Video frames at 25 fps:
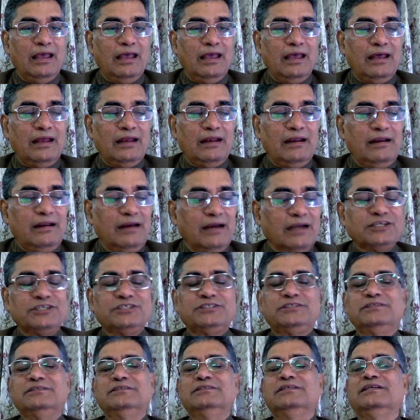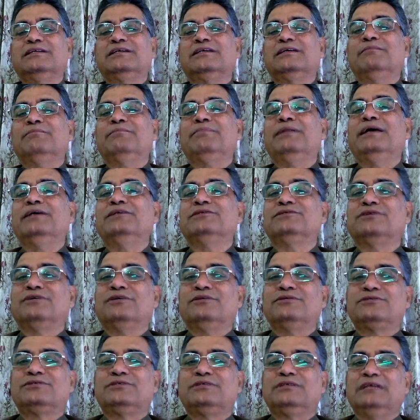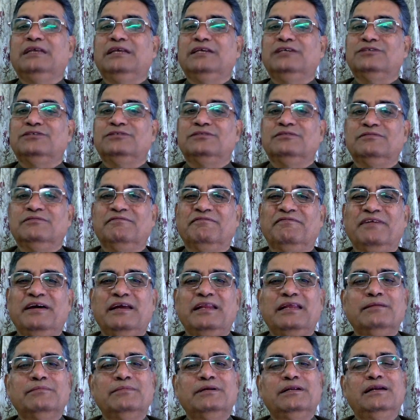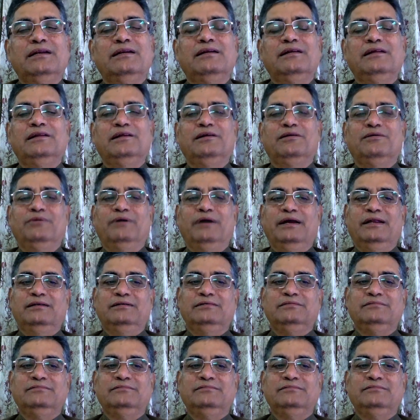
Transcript: Reduction in compliance cost is very eminently required.